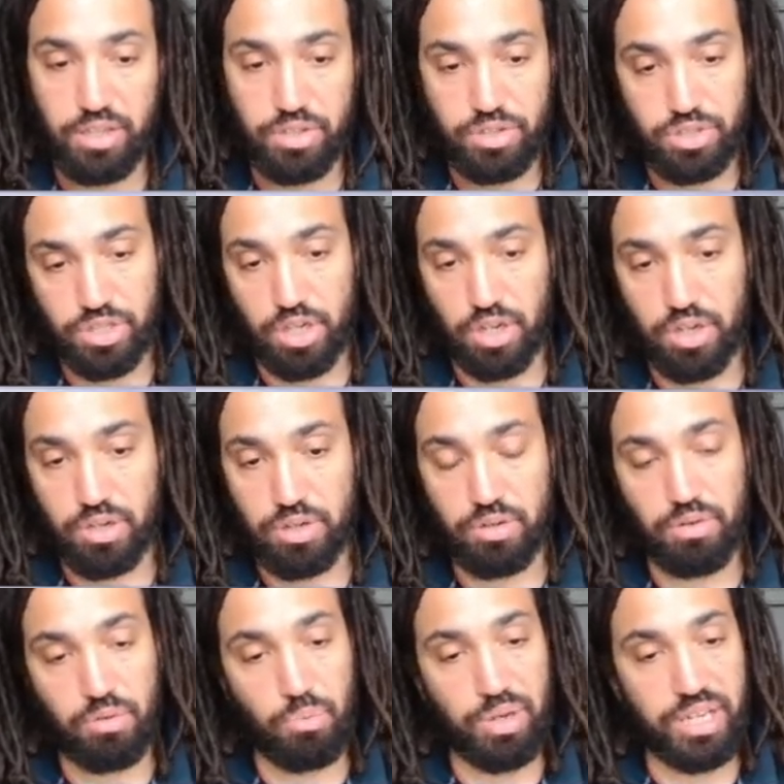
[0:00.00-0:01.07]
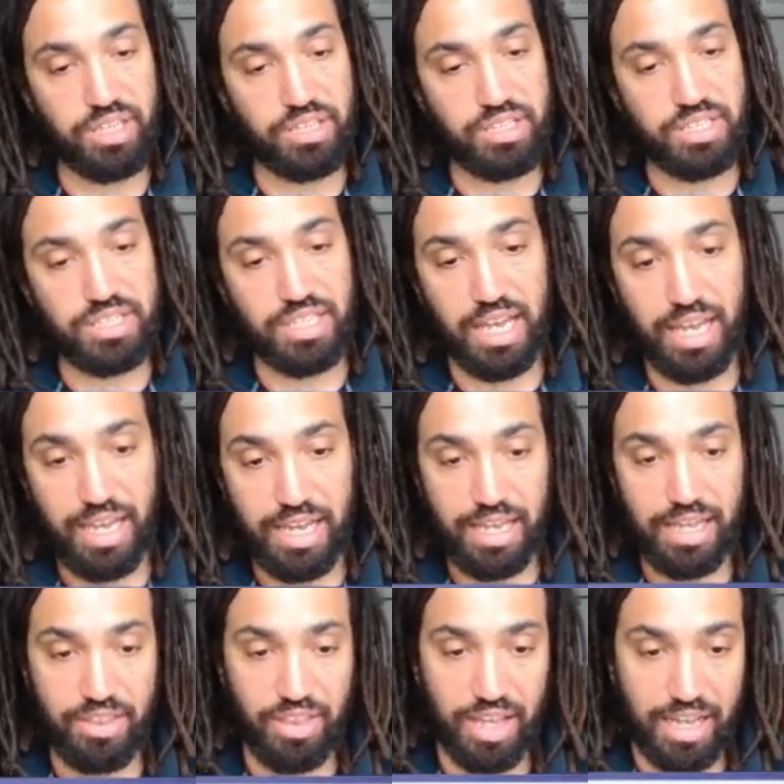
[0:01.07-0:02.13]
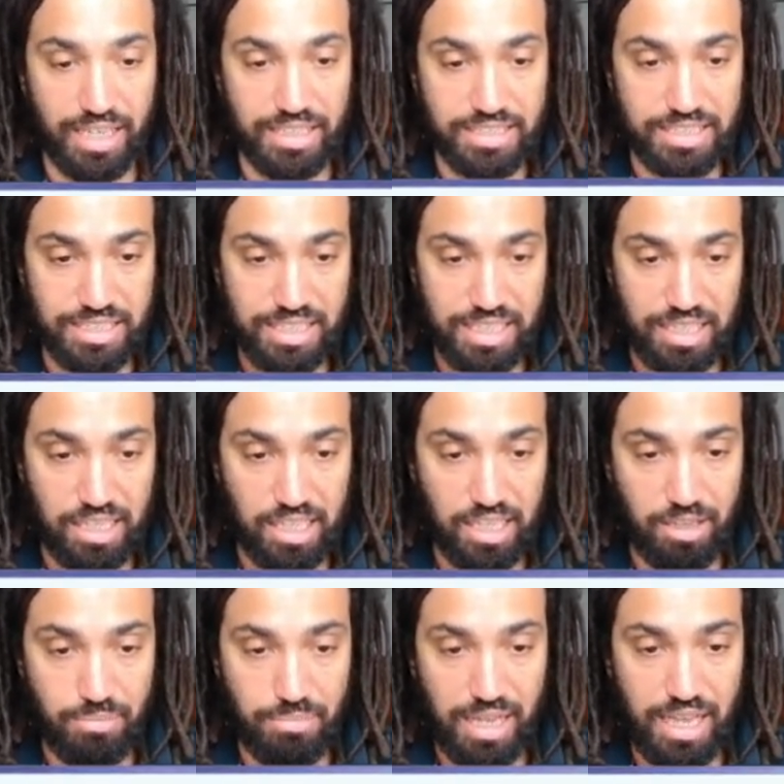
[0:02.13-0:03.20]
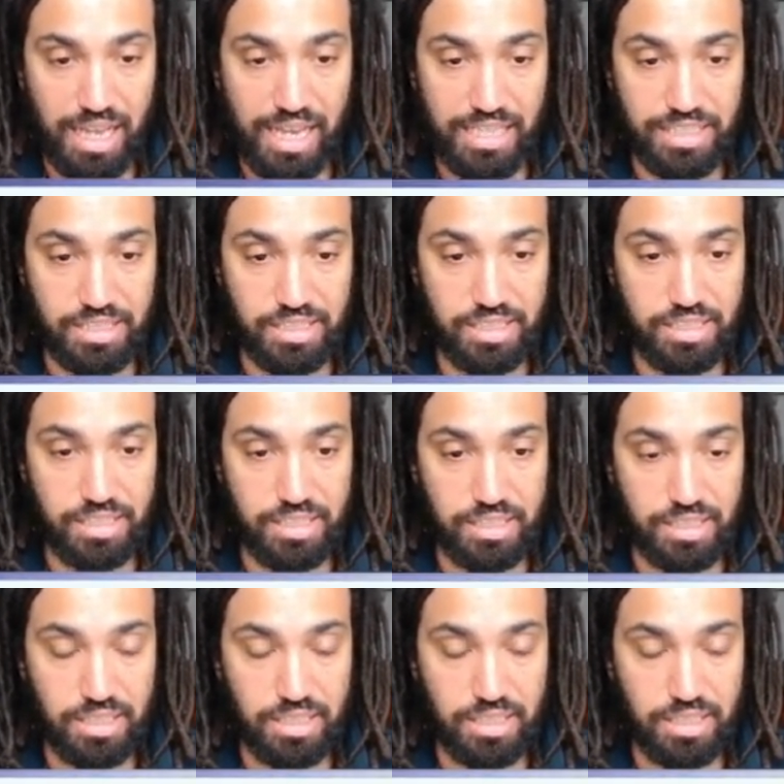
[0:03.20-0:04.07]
So we could say that SQ